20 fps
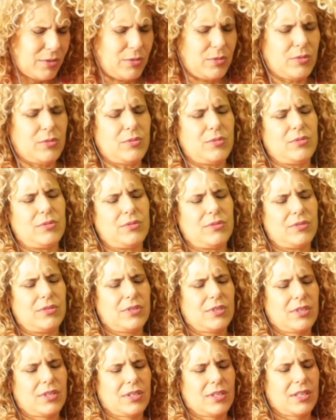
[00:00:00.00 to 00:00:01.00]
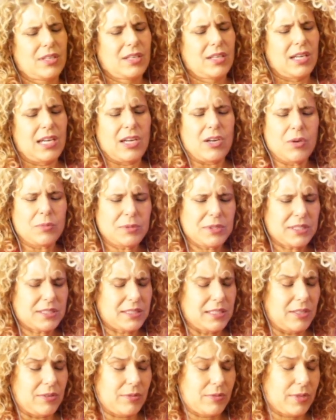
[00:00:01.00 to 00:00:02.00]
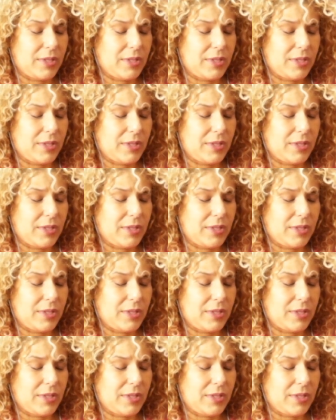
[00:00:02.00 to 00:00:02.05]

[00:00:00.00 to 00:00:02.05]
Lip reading: Ooh. I hope that's not